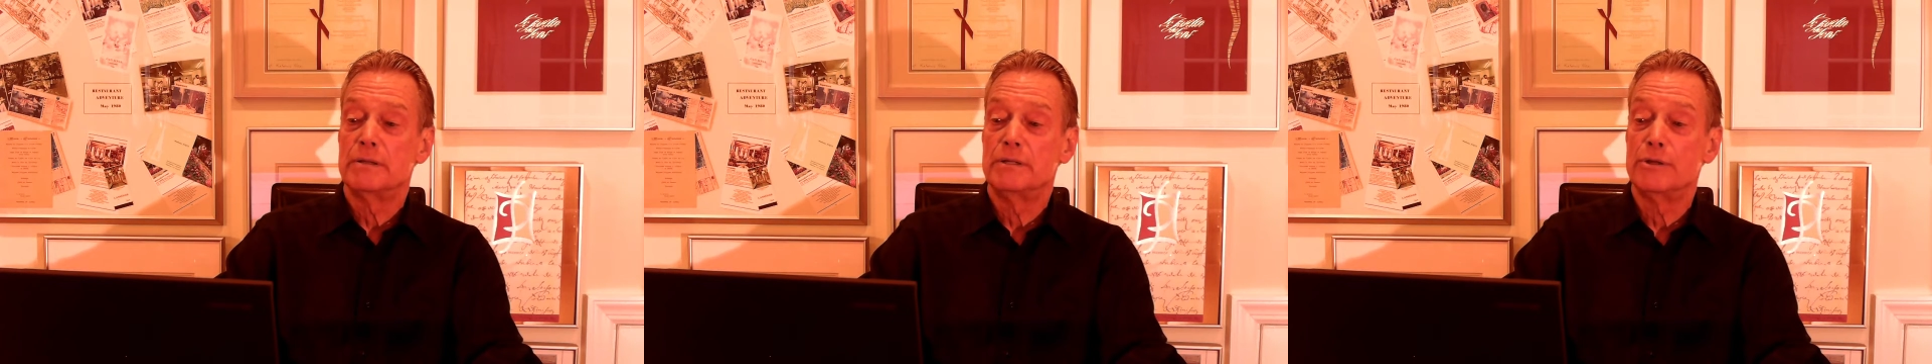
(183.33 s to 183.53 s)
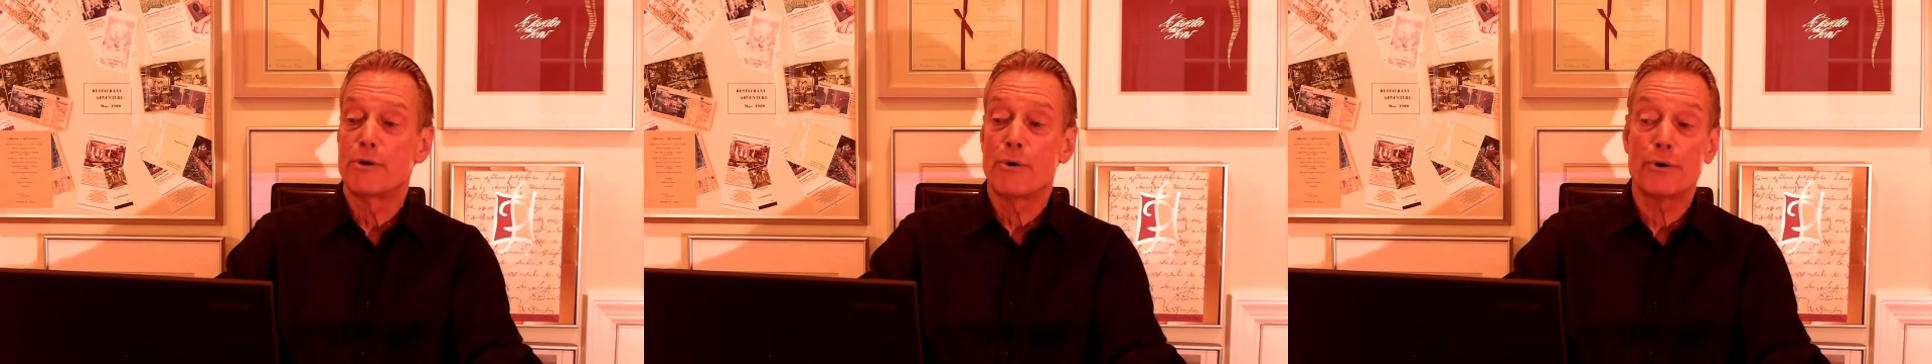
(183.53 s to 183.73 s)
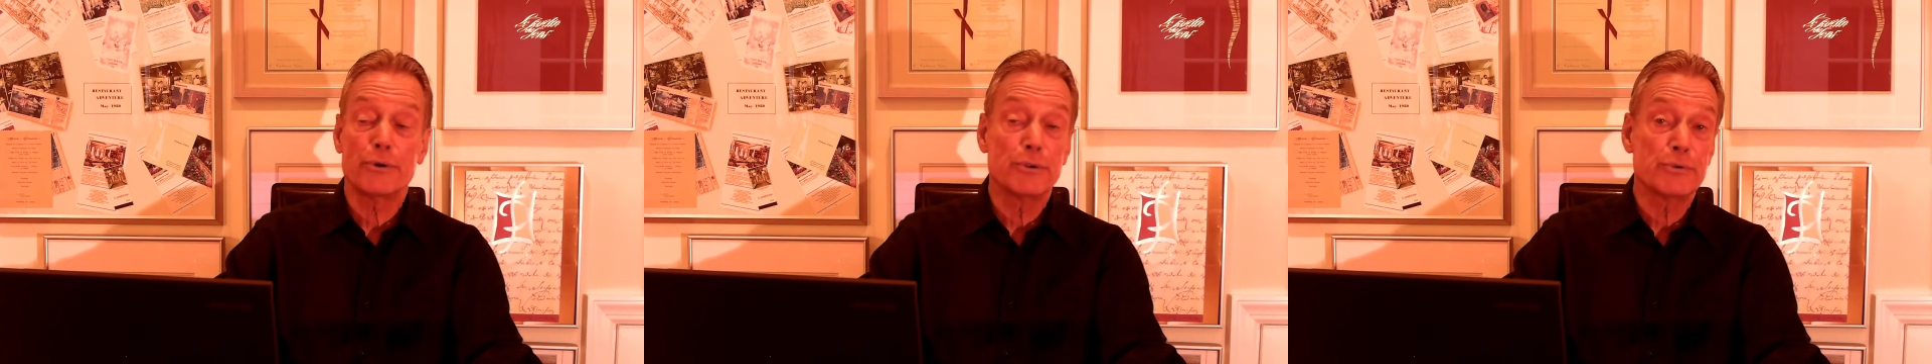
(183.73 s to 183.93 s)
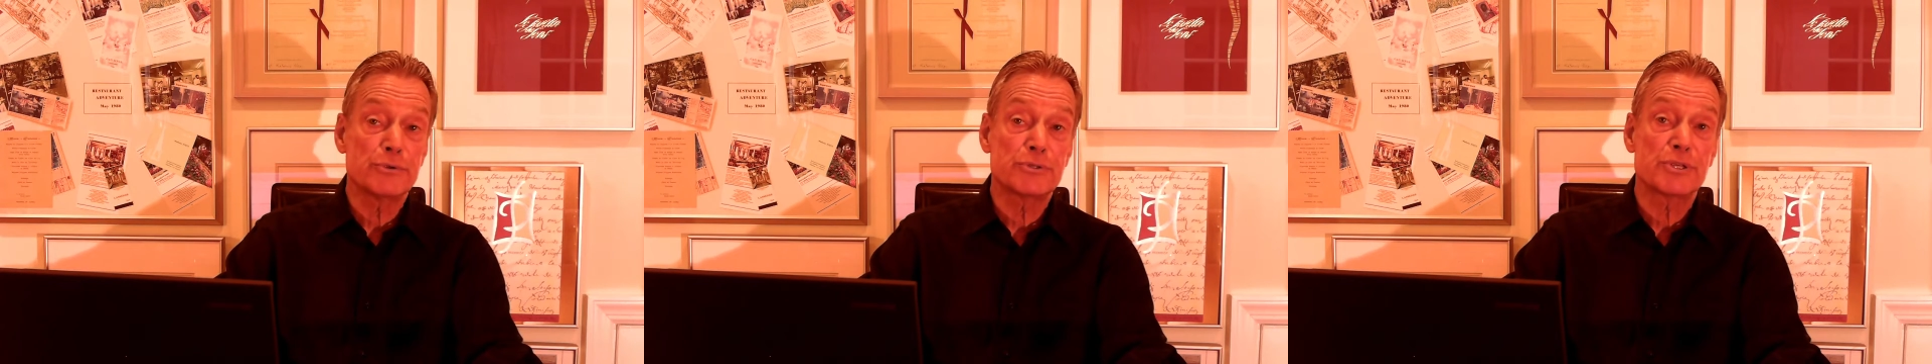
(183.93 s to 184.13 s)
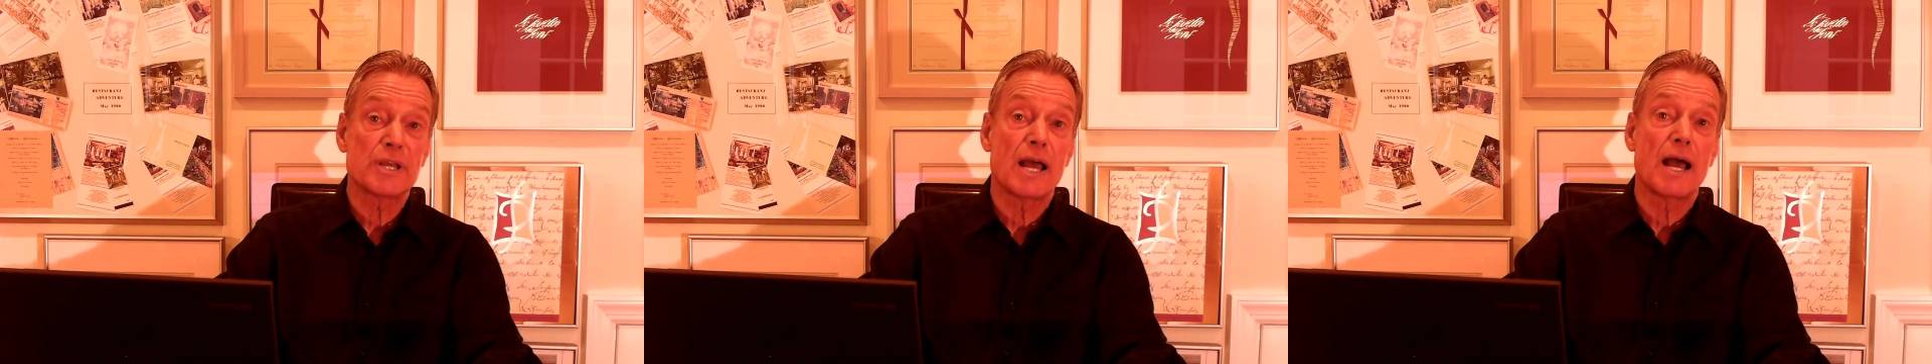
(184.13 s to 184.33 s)

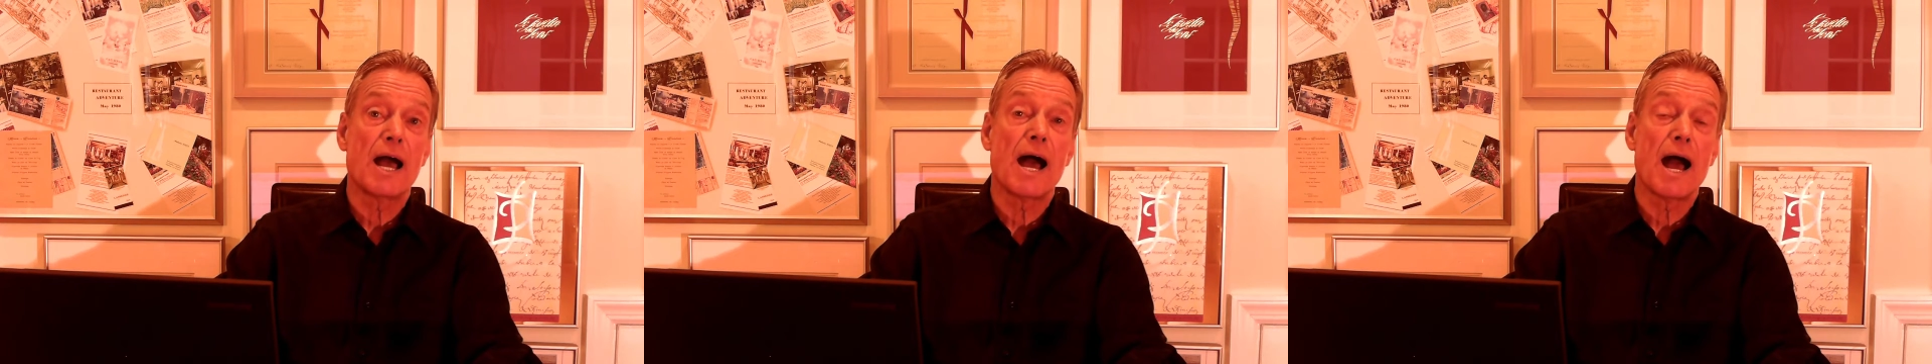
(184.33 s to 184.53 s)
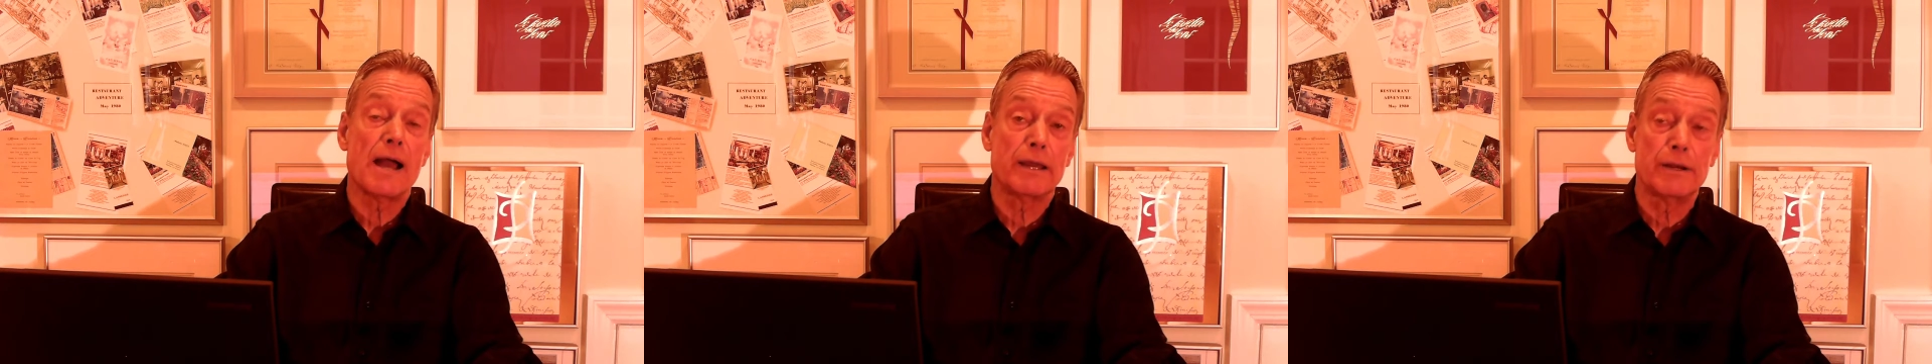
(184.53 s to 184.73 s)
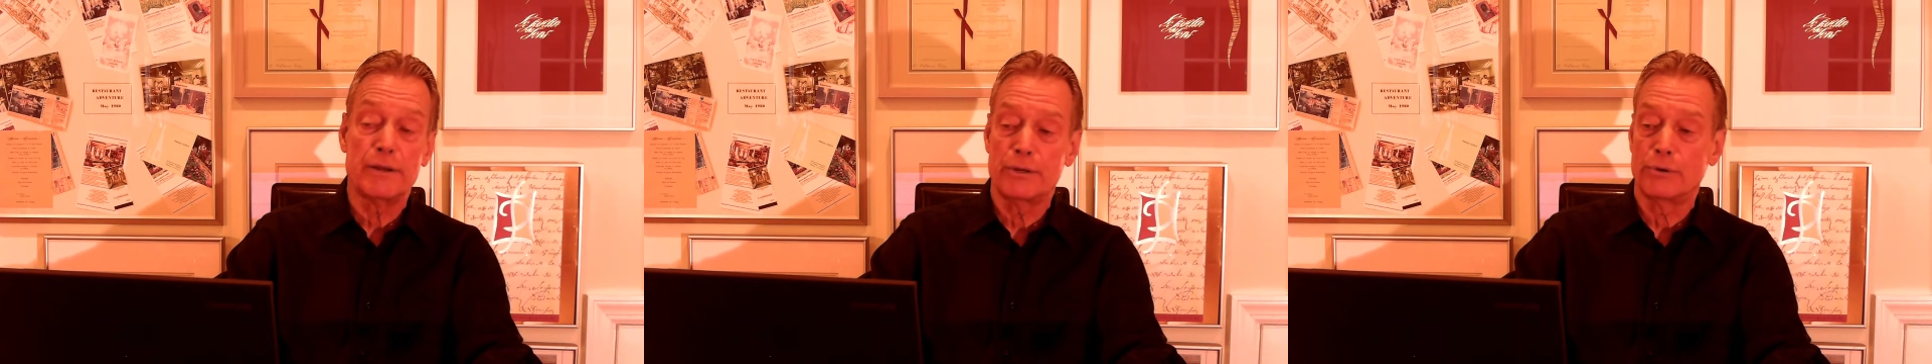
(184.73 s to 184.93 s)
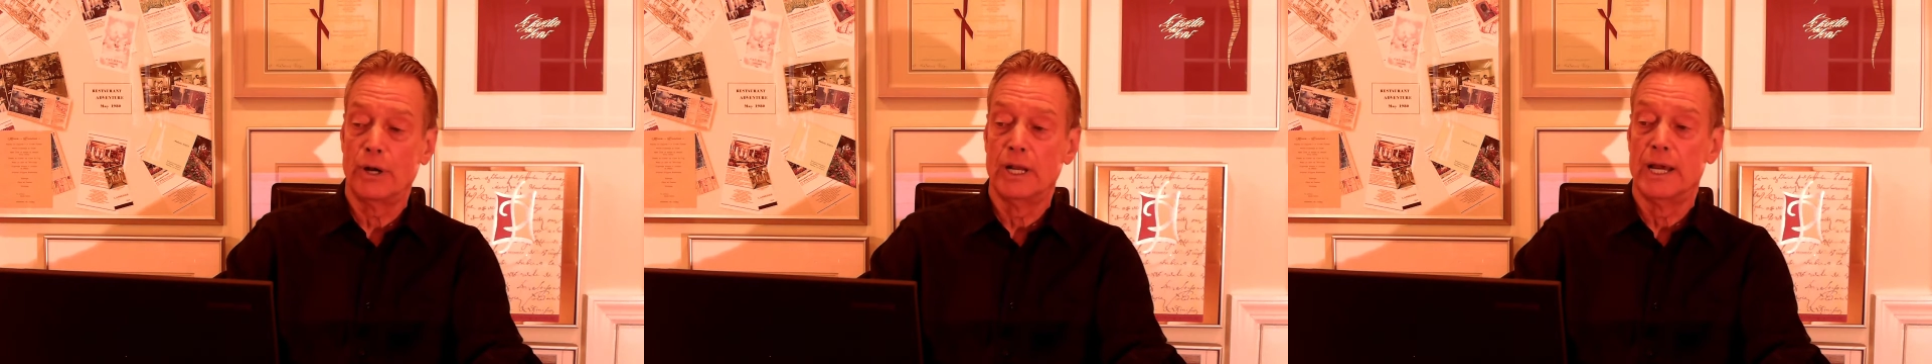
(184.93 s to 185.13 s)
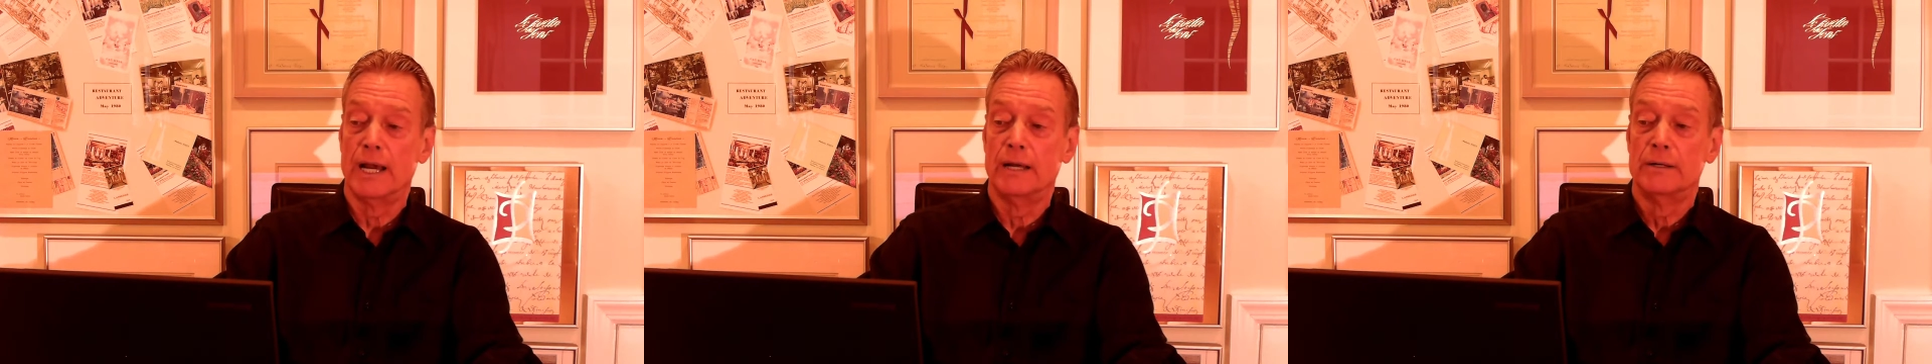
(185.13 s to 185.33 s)
Georgius
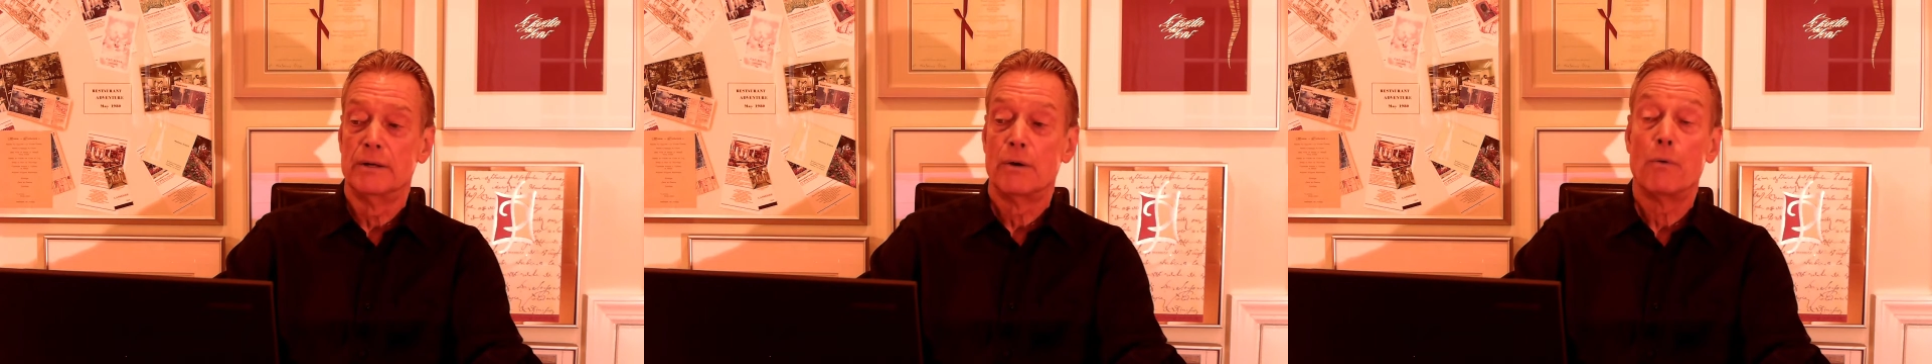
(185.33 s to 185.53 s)
Agricola